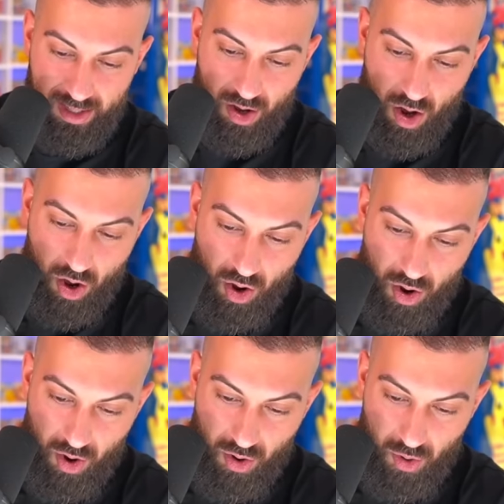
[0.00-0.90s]

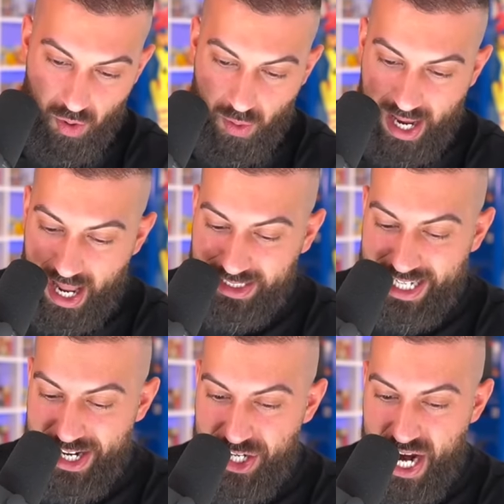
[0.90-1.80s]
Oh, we got
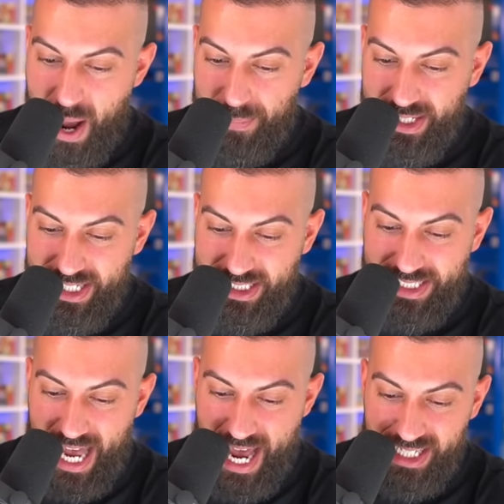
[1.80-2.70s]
a Japanese
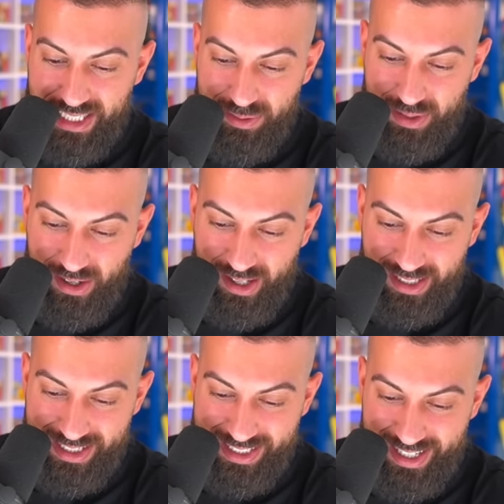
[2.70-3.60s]
tag team card.
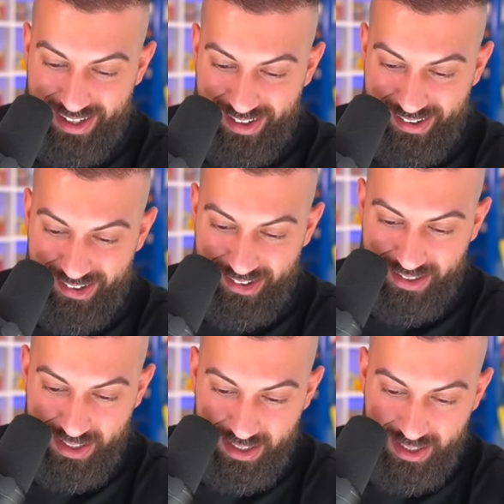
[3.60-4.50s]
Let's
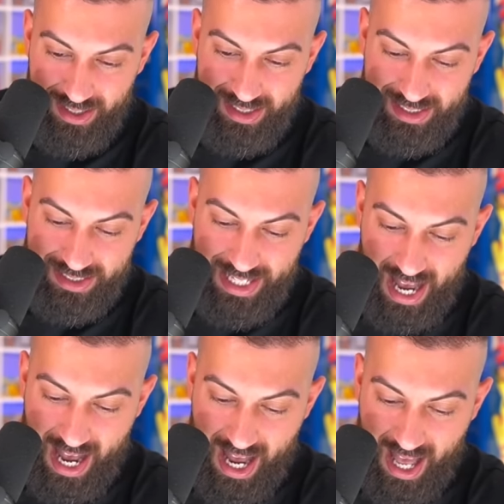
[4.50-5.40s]
go.
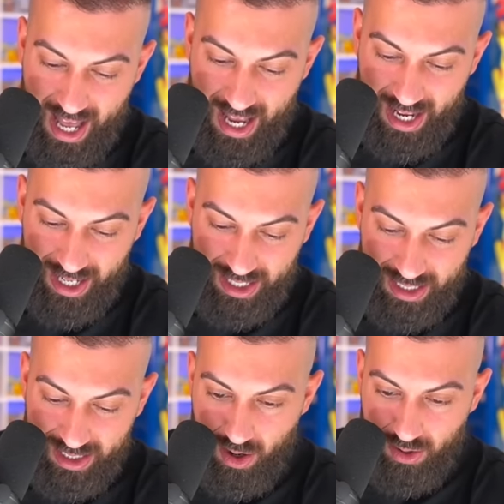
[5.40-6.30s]

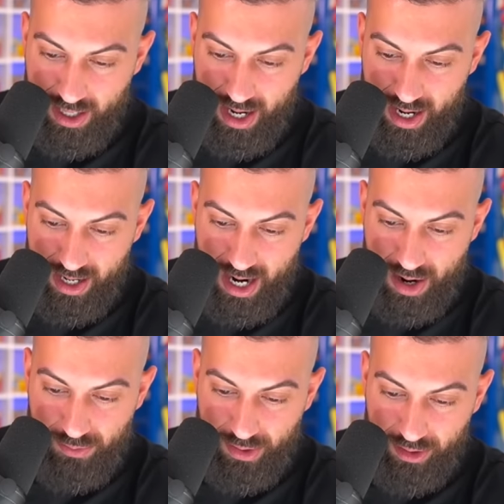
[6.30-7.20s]
Dang. Okay,
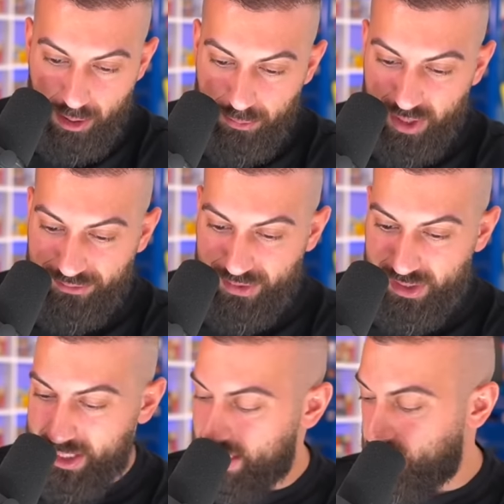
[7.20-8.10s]
I'm really, I'm really
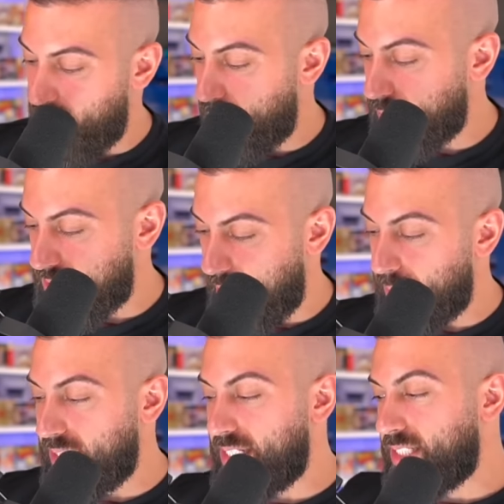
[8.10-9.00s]
feeling these. We, with
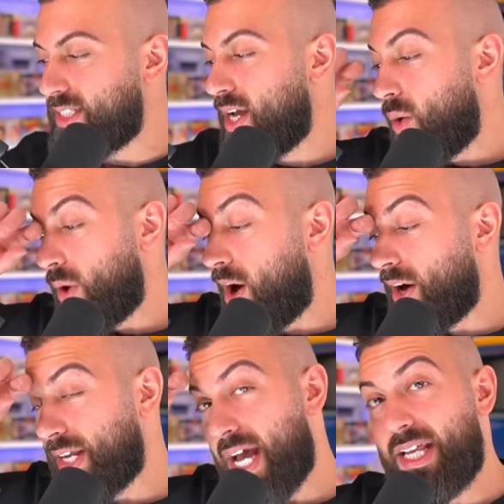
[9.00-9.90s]
some of these, we
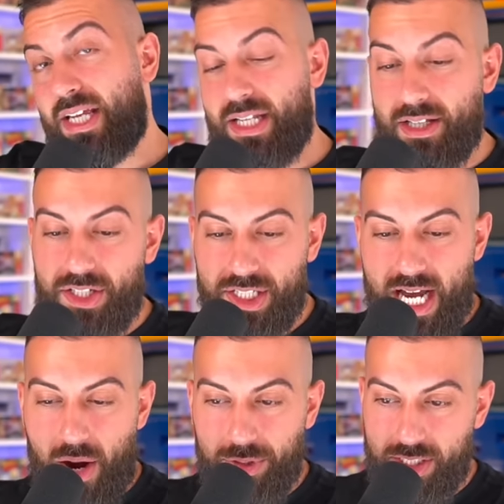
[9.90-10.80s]
are getting in English
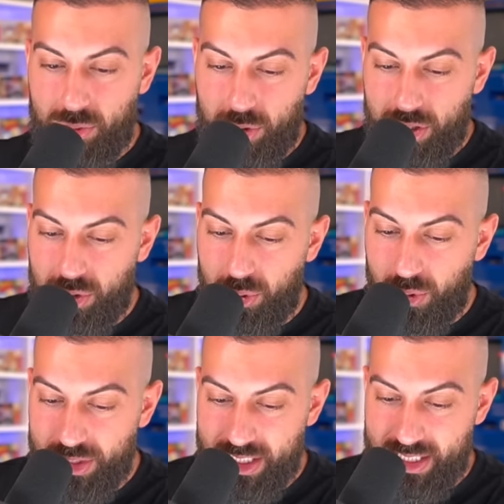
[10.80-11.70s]
now, which is really
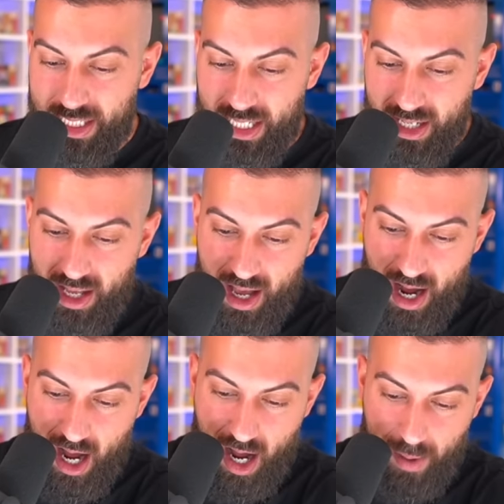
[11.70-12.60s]
cool to see.
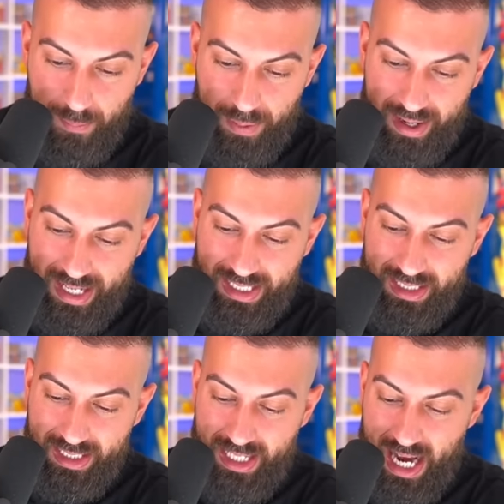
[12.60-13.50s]
Um, but...
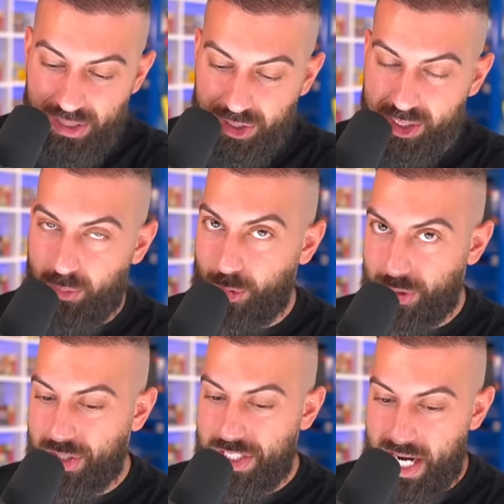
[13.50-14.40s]
Yeah, there's some
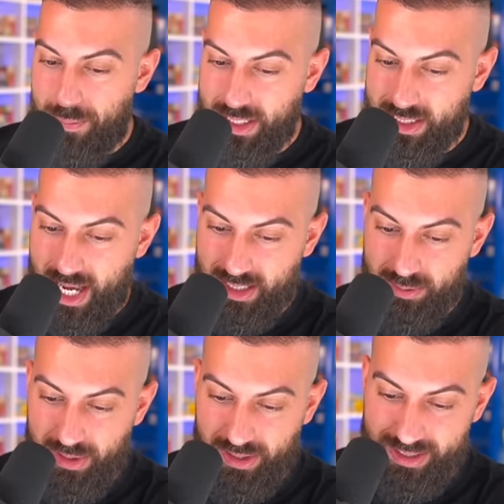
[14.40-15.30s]
really good Japanese tag
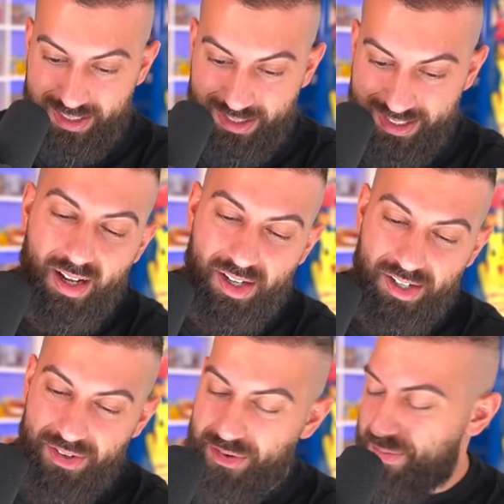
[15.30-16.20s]
team cards.
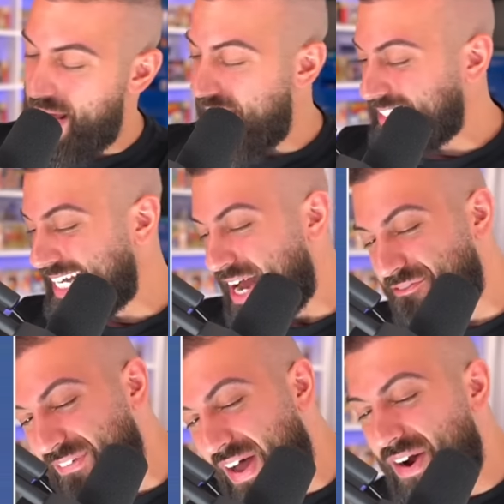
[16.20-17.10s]
Oh, man.
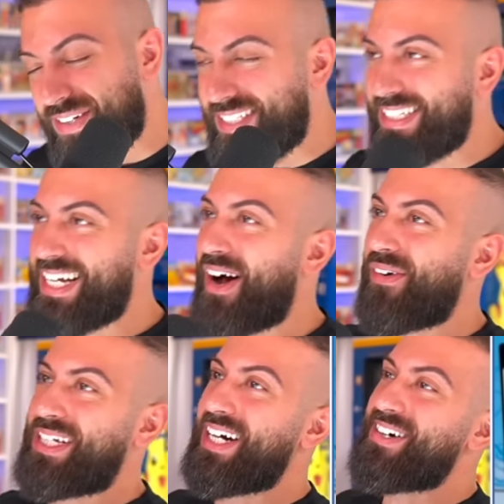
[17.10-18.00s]
Typhlosion.
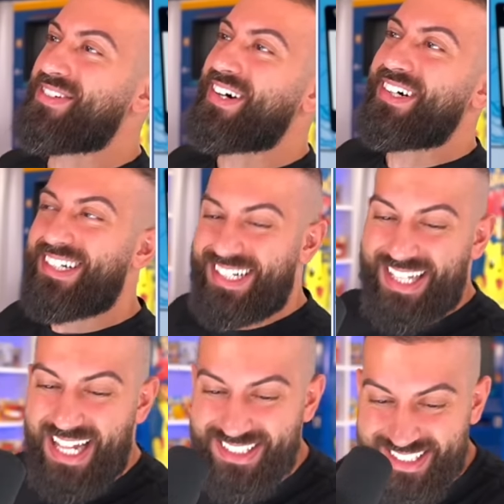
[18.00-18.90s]
Yo, come
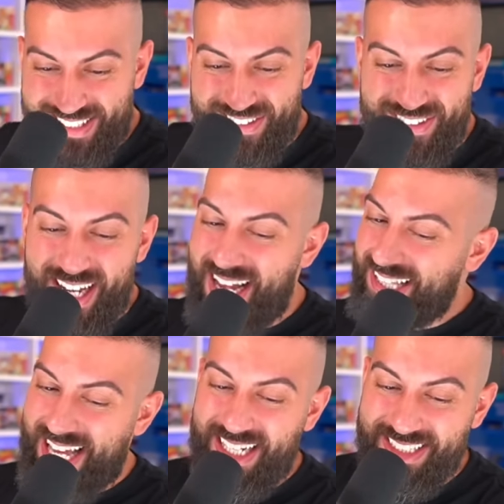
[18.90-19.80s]
on. That's too...
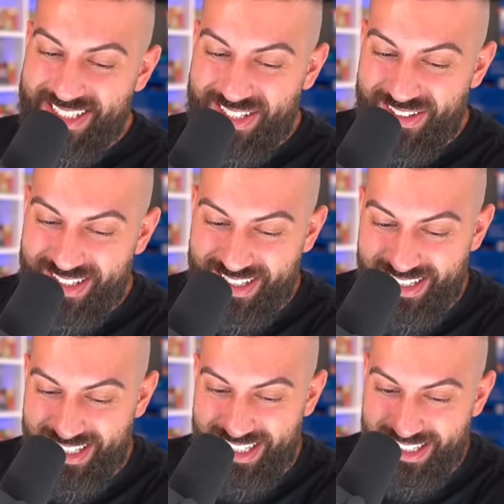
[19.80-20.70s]
That is too
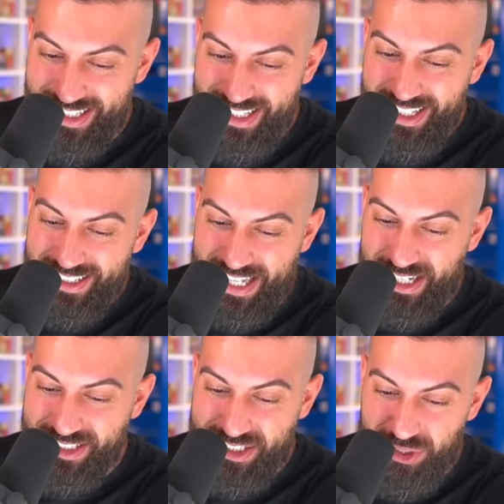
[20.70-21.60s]
good.
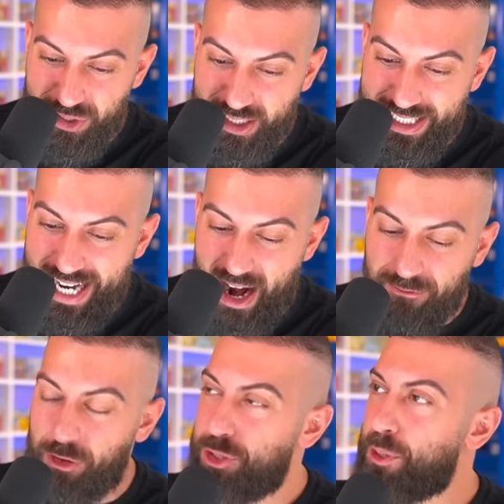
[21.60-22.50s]
That is too good. A
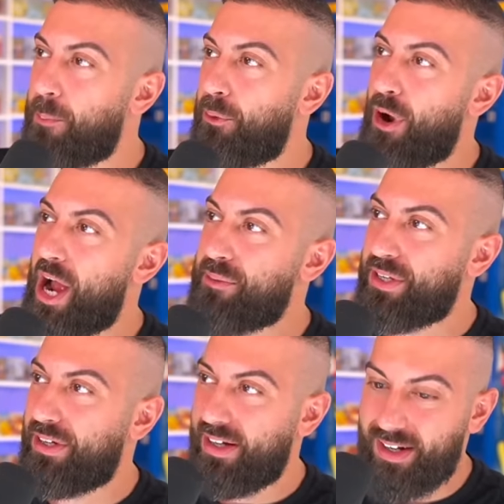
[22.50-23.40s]
Typhlosion Prime
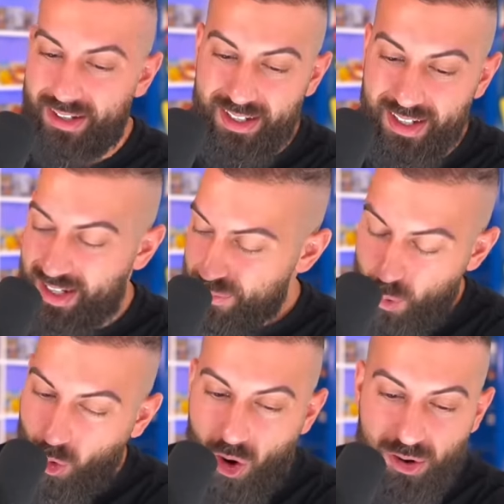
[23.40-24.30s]
card.
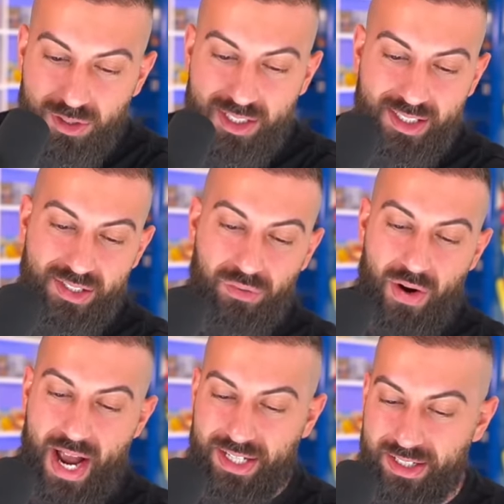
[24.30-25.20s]
More HeartGold
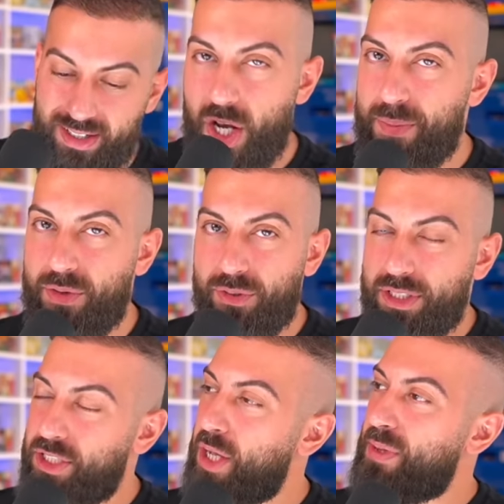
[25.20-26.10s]
SoulSilver action. You hit me
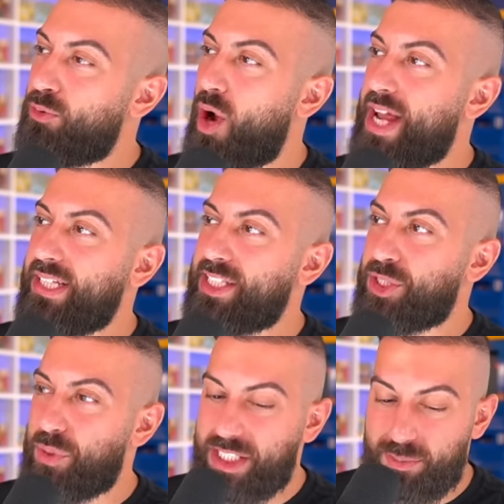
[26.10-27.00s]
You hit me right in the
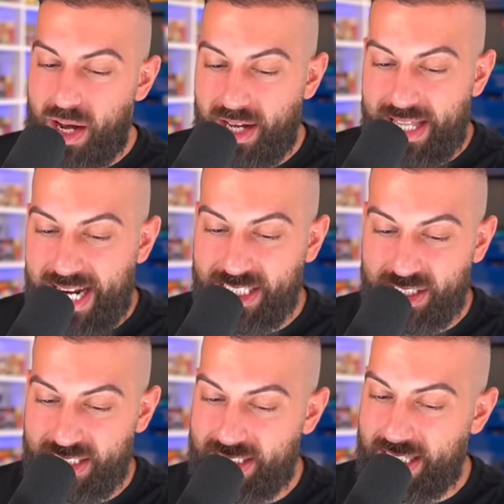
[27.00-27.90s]
sweet spot. That
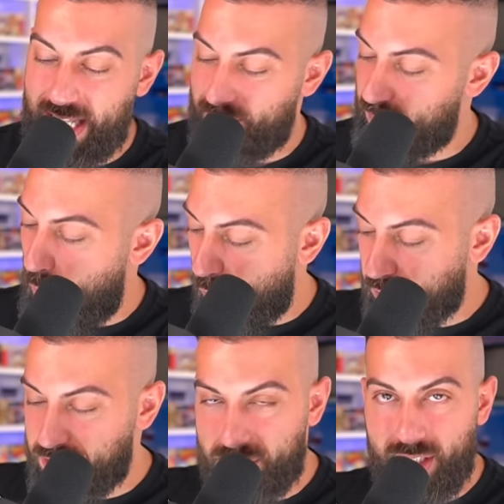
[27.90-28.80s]
is...
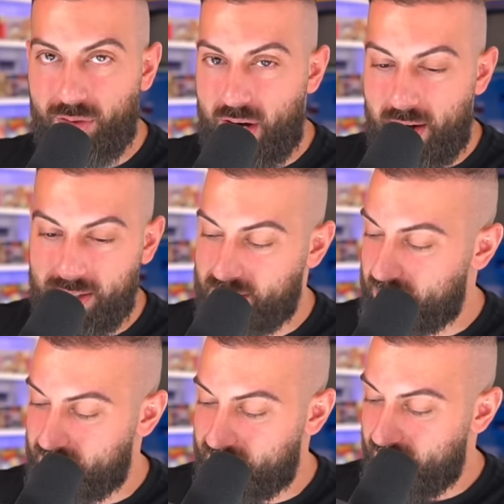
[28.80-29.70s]
HeartGold SoulSilver era is
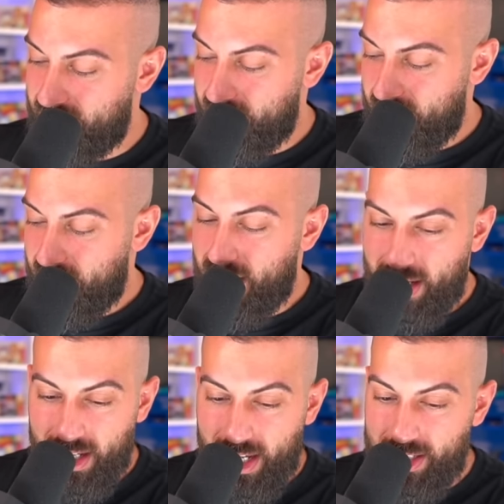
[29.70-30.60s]
just...
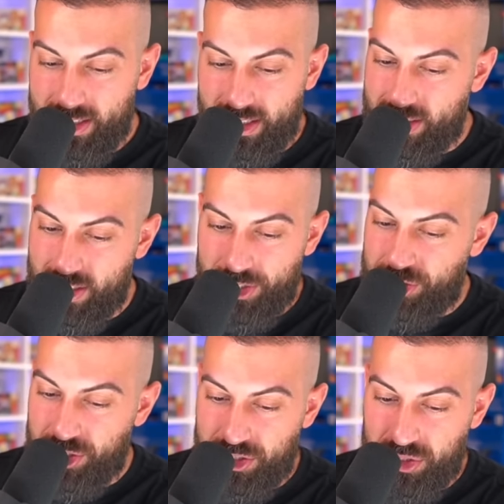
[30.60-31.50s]
It's just...
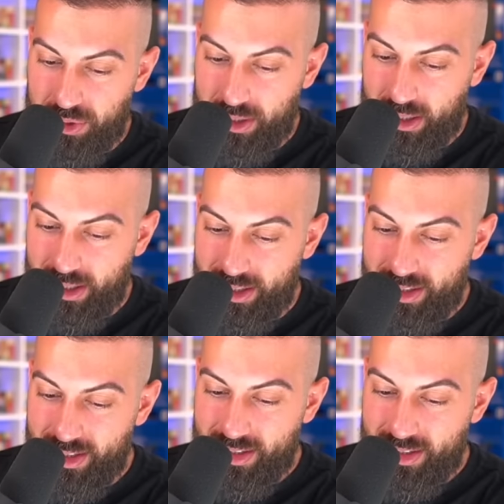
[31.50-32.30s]
It's just too good.